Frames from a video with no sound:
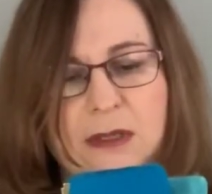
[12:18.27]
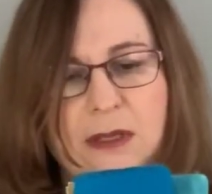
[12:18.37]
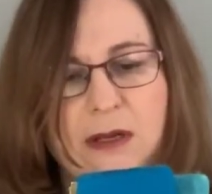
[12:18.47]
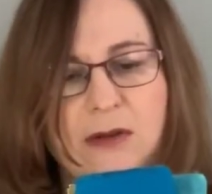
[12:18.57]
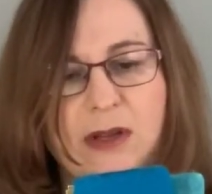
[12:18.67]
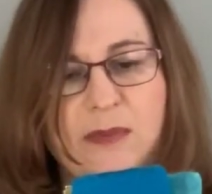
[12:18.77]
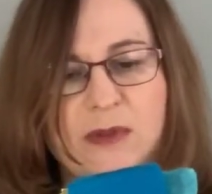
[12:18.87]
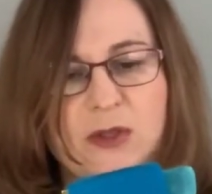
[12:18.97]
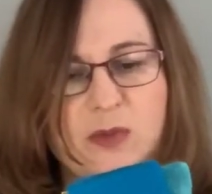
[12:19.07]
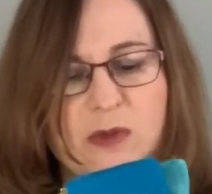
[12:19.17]
I'll happen
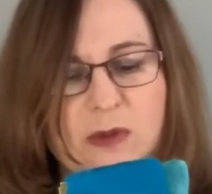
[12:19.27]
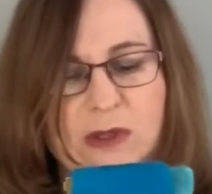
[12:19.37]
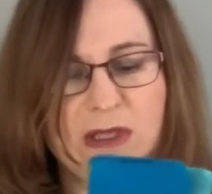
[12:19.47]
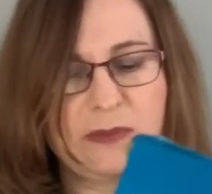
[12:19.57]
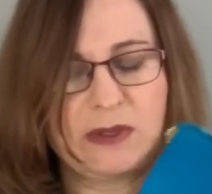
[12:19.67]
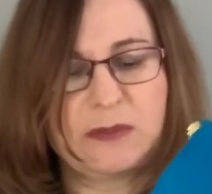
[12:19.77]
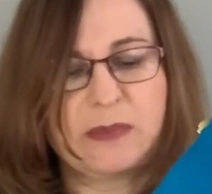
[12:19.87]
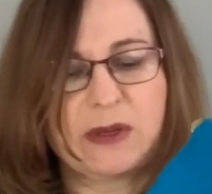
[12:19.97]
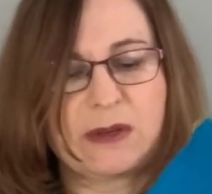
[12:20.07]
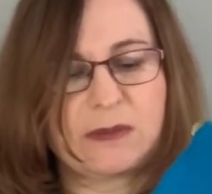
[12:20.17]
to be a little bit
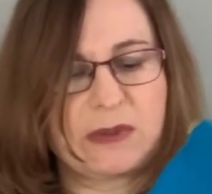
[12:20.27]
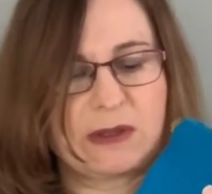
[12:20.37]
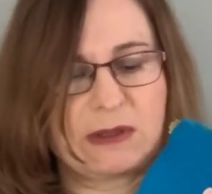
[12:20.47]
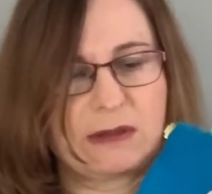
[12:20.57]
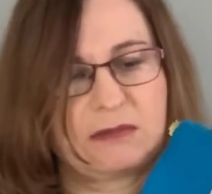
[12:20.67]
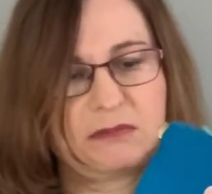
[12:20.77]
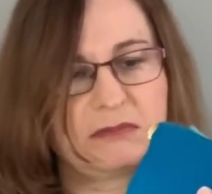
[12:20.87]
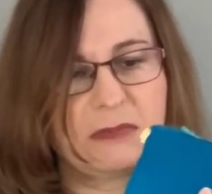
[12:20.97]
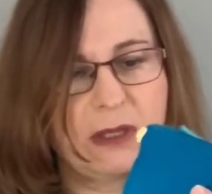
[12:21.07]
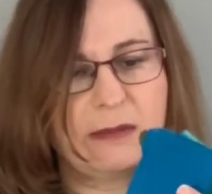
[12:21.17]
bigger, but
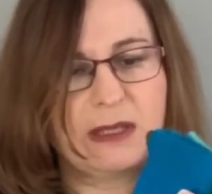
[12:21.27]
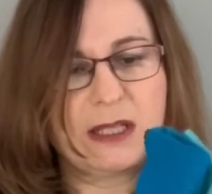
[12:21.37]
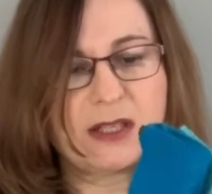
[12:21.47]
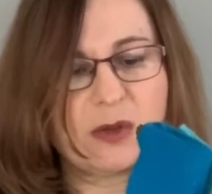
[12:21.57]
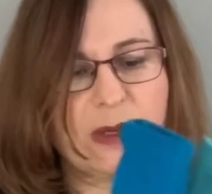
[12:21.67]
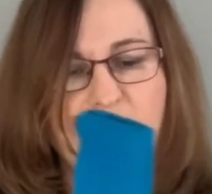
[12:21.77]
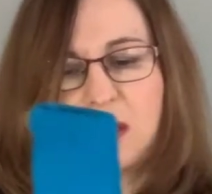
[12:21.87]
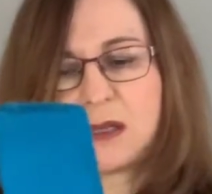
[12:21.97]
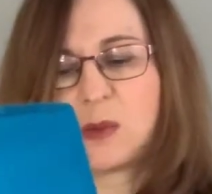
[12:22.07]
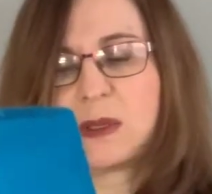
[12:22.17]
I mean, it's okay.
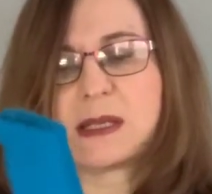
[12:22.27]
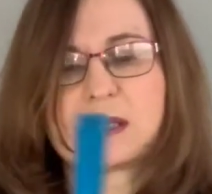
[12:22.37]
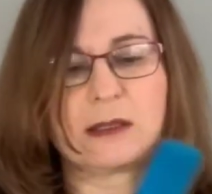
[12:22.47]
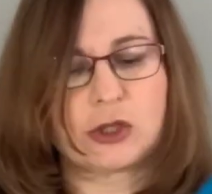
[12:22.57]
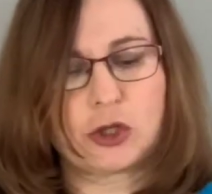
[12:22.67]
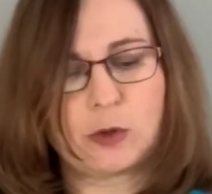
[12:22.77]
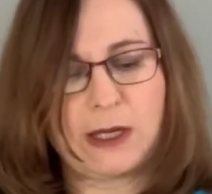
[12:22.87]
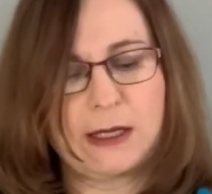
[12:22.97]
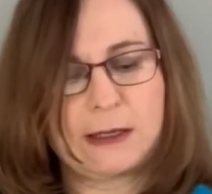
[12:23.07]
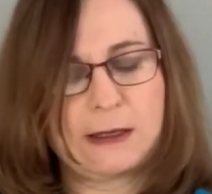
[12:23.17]
It will still shrink
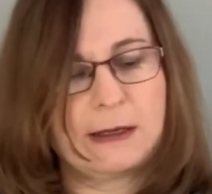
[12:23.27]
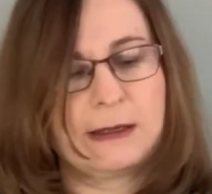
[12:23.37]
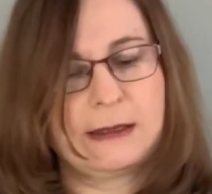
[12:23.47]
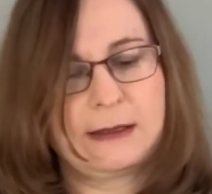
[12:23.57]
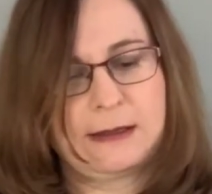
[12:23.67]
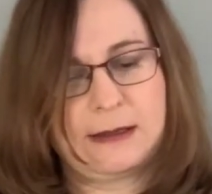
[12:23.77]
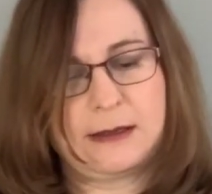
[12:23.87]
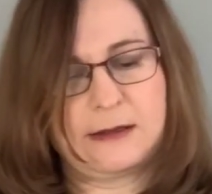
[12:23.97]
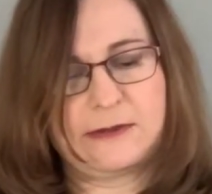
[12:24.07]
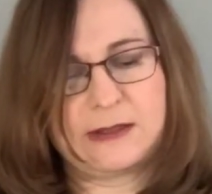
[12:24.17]

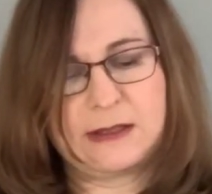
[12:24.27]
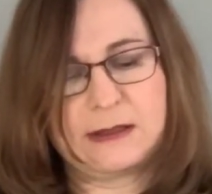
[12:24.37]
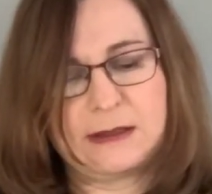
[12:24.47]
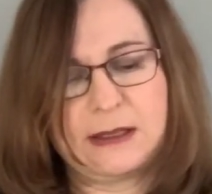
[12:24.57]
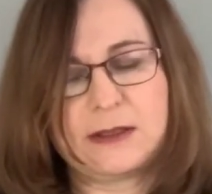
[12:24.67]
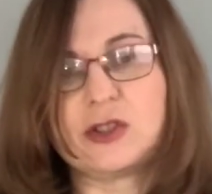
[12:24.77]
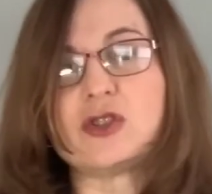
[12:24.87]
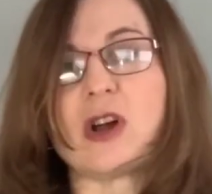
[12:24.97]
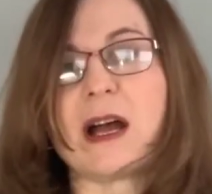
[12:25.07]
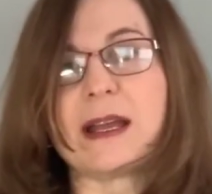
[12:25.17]
after it
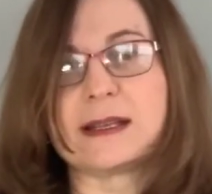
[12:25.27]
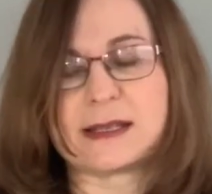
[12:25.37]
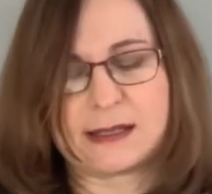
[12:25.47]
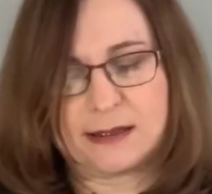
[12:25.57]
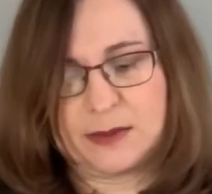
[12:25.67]
dries.